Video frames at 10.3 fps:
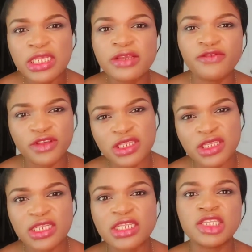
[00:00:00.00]

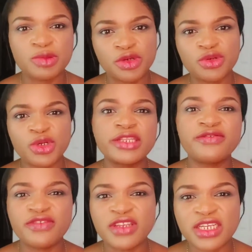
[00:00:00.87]
physically, spiritually,
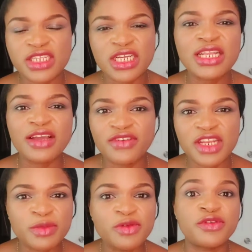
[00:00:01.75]
financially
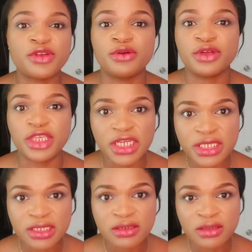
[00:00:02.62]
available for your kids,